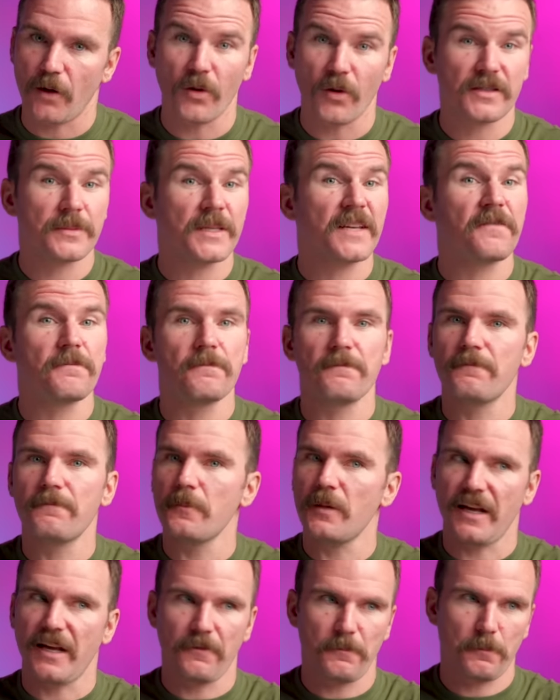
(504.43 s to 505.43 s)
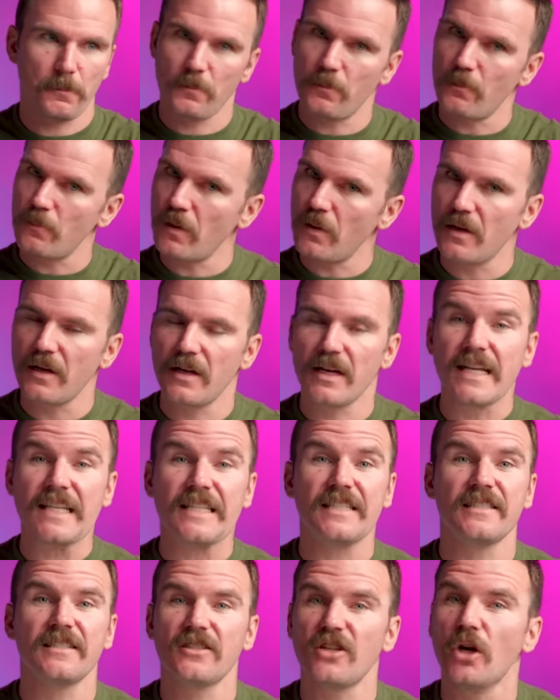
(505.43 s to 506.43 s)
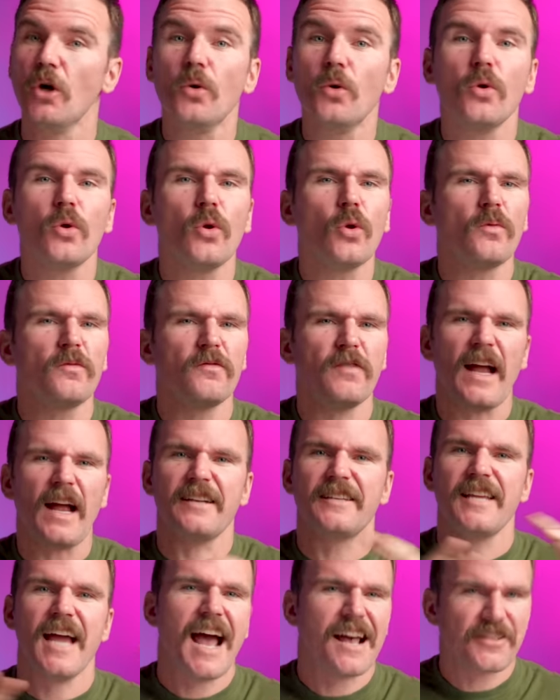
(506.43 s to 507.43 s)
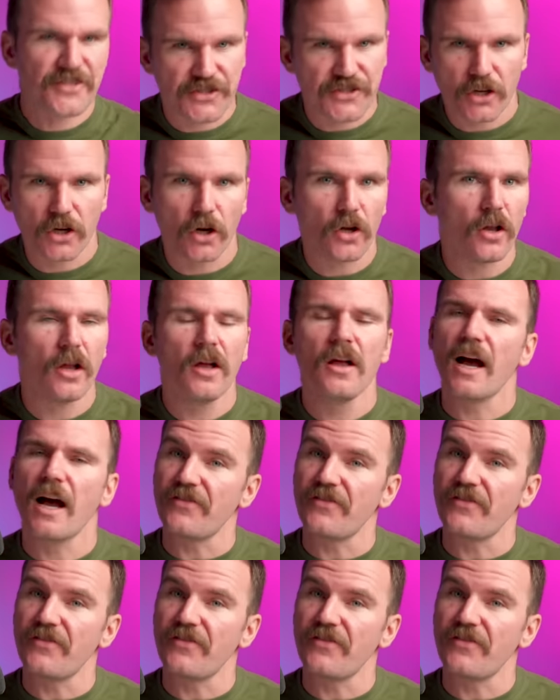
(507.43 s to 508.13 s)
I want something like in cool, fantastical.